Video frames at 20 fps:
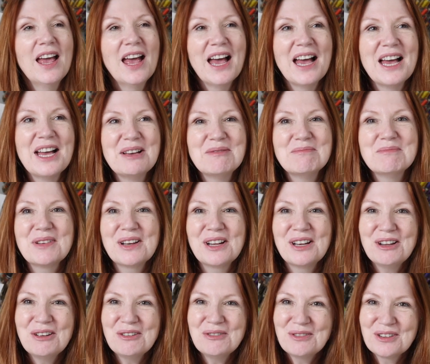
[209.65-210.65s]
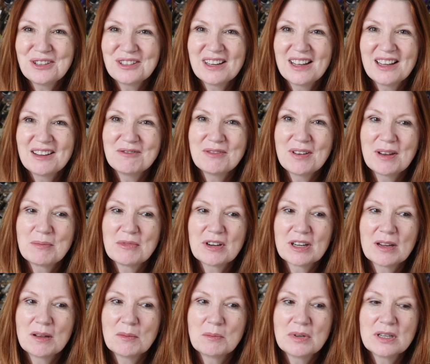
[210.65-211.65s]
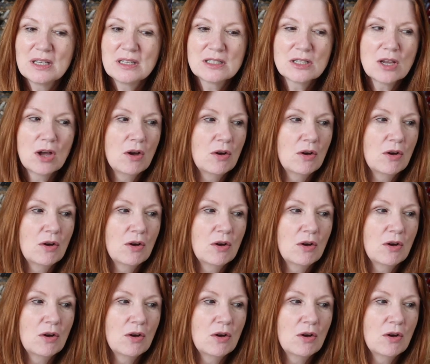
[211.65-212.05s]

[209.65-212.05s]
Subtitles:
A lot of online fabric companies